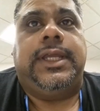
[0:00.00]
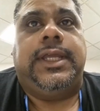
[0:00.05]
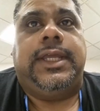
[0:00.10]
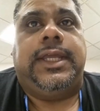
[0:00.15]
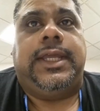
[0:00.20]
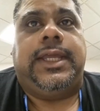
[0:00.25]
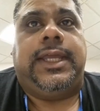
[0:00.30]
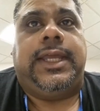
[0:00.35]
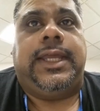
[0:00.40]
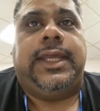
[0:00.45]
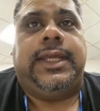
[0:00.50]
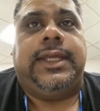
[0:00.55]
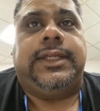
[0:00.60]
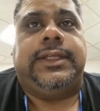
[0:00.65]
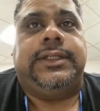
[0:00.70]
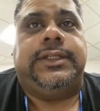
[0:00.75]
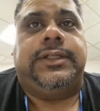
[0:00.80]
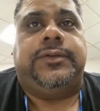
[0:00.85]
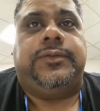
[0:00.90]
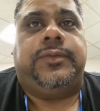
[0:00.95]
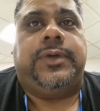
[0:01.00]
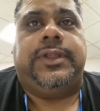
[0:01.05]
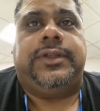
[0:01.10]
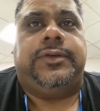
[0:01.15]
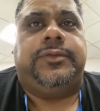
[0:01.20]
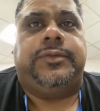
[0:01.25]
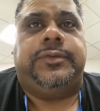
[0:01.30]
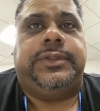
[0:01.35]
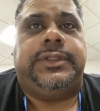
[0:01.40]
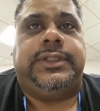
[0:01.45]
And whether it
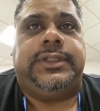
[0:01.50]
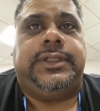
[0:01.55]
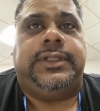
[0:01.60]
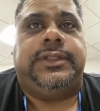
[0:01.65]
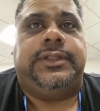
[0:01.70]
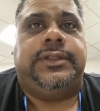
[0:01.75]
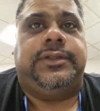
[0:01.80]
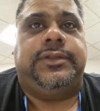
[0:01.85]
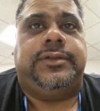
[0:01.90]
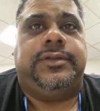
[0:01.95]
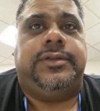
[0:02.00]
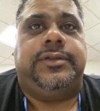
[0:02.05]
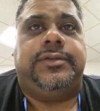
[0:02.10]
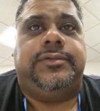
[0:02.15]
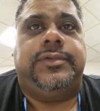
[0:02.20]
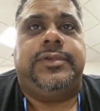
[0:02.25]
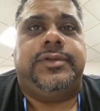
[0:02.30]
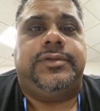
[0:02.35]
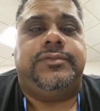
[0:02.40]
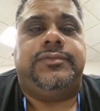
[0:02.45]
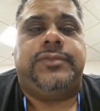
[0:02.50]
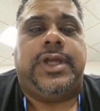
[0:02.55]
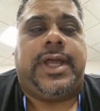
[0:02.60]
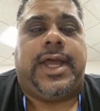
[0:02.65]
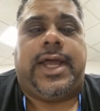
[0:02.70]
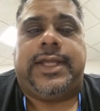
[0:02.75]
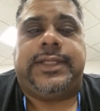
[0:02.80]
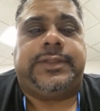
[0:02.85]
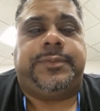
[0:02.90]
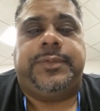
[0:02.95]
was in the
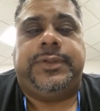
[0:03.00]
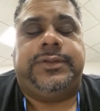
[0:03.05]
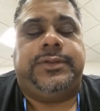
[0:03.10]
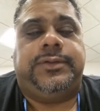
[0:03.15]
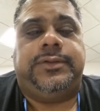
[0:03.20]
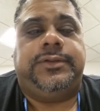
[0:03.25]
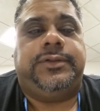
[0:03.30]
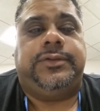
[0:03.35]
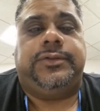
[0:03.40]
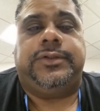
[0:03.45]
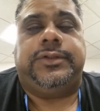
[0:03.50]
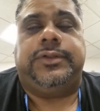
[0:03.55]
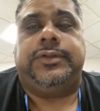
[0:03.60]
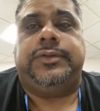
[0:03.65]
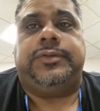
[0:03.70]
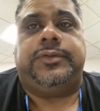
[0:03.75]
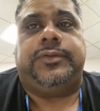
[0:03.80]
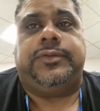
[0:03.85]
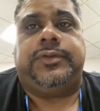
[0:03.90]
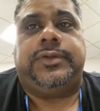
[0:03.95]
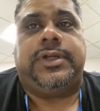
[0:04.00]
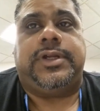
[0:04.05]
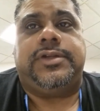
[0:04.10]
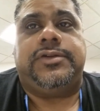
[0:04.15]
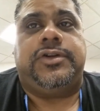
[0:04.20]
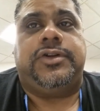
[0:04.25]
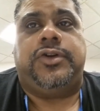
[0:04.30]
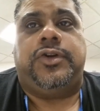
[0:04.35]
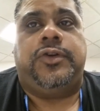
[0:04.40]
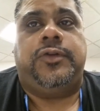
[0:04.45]
hospital or
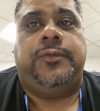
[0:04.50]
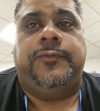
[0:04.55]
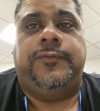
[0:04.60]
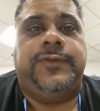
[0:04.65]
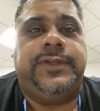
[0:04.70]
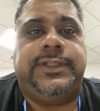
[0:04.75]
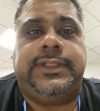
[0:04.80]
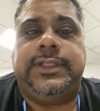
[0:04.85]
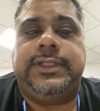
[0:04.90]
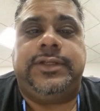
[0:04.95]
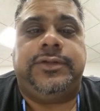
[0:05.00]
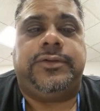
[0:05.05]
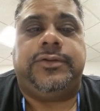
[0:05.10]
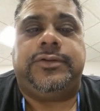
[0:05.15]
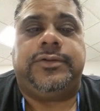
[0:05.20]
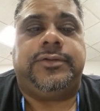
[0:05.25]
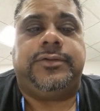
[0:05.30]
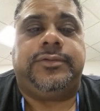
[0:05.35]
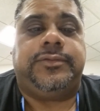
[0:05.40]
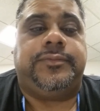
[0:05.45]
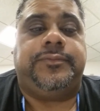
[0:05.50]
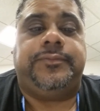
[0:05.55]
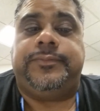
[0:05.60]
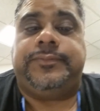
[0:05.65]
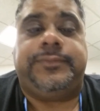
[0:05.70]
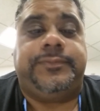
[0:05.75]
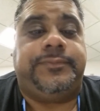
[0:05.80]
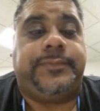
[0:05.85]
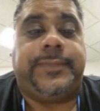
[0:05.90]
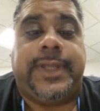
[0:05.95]
on a home visit or
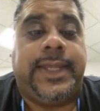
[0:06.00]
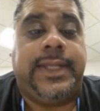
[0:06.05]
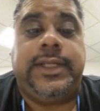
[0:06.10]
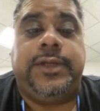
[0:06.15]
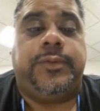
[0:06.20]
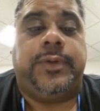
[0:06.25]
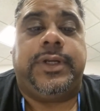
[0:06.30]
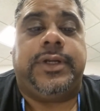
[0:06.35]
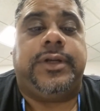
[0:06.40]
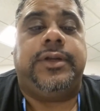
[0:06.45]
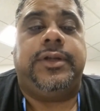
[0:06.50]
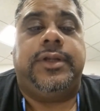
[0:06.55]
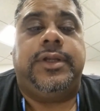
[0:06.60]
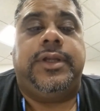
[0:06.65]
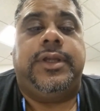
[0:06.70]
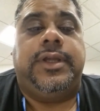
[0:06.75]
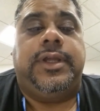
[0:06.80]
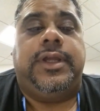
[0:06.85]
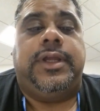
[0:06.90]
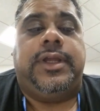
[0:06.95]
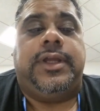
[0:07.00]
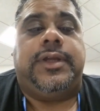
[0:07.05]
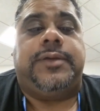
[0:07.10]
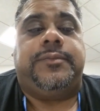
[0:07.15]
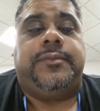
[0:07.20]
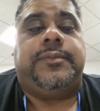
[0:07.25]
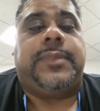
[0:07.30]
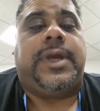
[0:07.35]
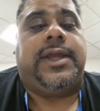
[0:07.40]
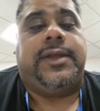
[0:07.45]
anywhere,
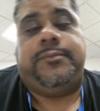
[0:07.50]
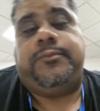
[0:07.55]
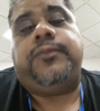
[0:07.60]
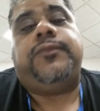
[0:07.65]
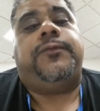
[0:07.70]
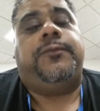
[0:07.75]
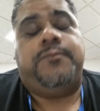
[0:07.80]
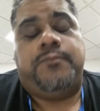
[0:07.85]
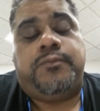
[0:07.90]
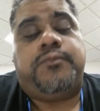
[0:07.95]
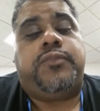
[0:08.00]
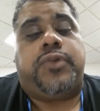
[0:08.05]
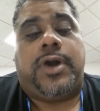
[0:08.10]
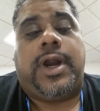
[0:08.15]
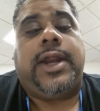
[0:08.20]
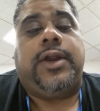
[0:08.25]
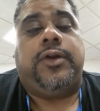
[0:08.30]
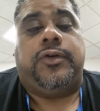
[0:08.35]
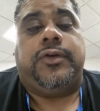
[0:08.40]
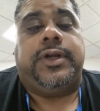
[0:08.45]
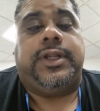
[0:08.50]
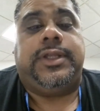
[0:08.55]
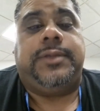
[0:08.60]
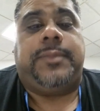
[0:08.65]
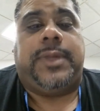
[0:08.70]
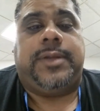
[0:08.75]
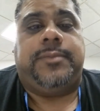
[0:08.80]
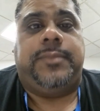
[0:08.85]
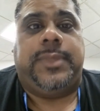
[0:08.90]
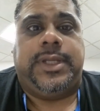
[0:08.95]
my priority, my
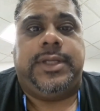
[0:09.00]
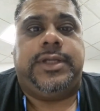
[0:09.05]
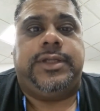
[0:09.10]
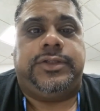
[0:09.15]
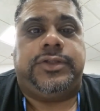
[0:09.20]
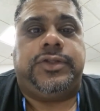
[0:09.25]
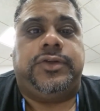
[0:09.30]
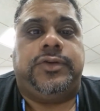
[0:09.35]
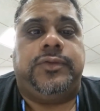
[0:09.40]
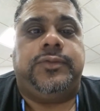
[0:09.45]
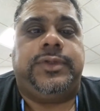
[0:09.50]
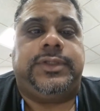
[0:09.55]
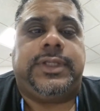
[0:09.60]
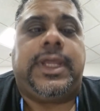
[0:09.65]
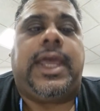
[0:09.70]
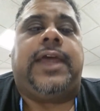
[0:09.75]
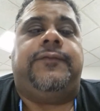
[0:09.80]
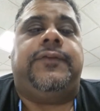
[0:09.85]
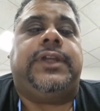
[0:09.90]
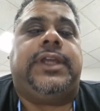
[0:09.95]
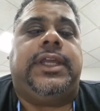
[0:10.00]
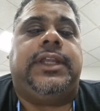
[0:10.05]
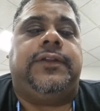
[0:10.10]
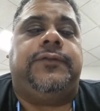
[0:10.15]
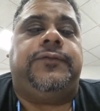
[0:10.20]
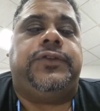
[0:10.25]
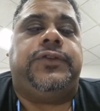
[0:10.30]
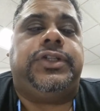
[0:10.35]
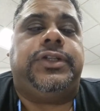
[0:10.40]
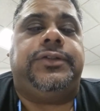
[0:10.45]
main concern was advocating
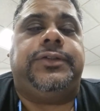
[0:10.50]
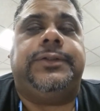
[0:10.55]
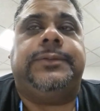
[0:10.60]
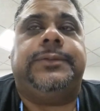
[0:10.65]
for children.